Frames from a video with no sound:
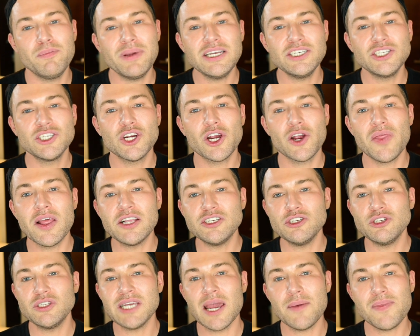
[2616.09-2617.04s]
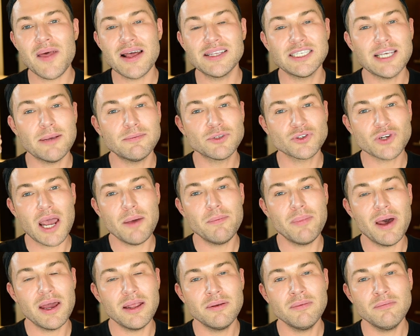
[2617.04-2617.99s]
be sure that you stamp that subscribe
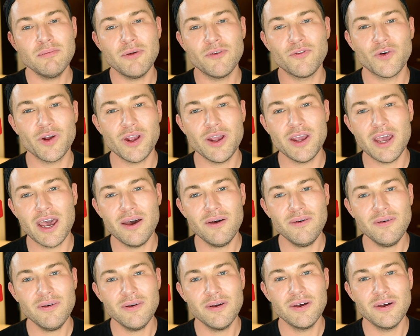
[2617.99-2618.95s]
button before you go.